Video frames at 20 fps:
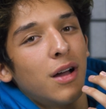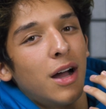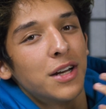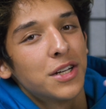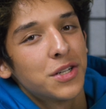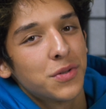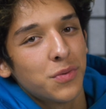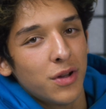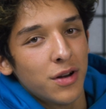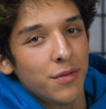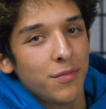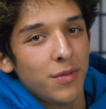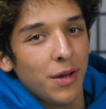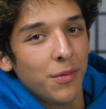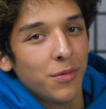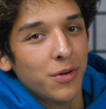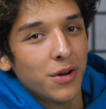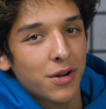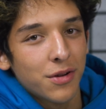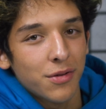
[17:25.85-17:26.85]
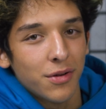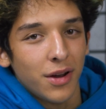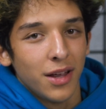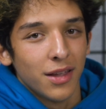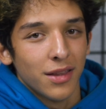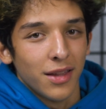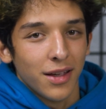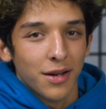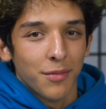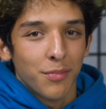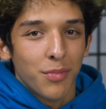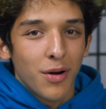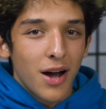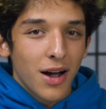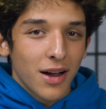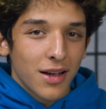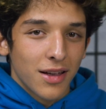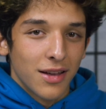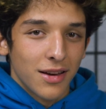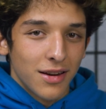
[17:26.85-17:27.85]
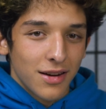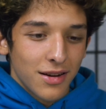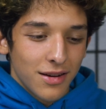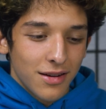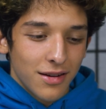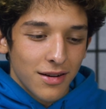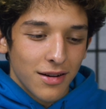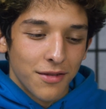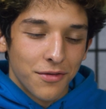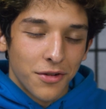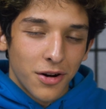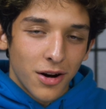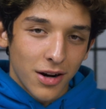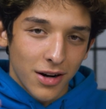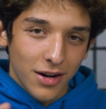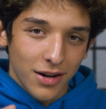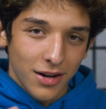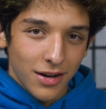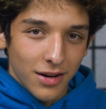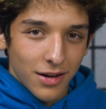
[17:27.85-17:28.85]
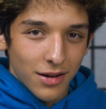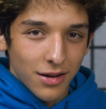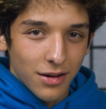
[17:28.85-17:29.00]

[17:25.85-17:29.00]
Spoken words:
I just want to be able to create like a pocket of art